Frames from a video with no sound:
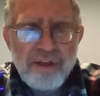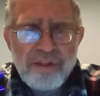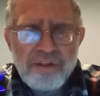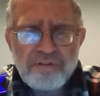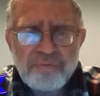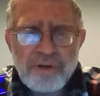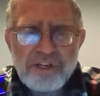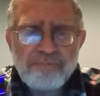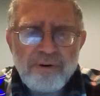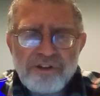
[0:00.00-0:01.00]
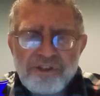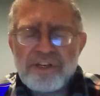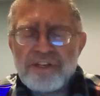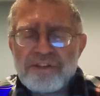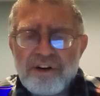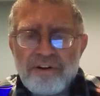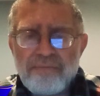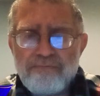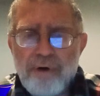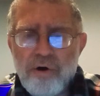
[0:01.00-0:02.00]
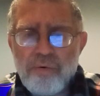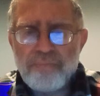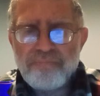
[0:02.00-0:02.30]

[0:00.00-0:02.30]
This week's Parsha is called Bo.